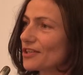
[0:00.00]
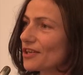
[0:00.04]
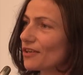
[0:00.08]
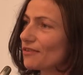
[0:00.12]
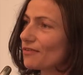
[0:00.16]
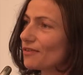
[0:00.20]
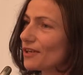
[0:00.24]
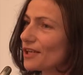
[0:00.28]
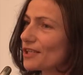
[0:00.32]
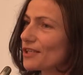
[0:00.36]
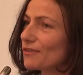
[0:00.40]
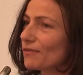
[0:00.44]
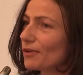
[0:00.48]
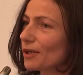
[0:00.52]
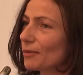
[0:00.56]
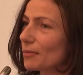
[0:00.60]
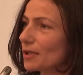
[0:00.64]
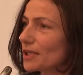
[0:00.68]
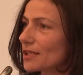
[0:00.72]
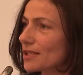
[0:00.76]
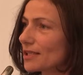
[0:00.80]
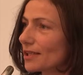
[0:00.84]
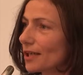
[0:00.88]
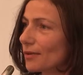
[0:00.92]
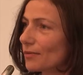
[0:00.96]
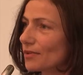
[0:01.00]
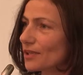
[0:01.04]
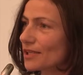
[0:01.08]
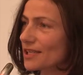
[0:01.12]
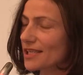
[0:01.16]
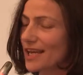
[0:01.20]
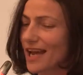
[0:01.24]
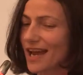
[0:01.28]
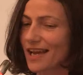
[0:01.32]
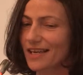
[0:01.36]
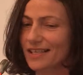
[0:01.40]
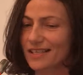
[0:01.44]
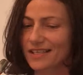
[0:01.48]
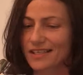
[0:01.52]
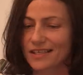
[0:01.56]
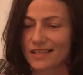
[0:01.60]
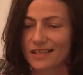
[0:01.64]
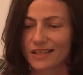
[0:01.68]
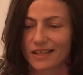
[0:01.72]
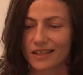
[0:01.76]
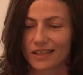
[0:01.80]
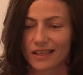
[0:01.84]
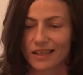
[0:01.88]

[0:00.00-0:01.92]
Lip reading: So first of all, I'm going to start with a test.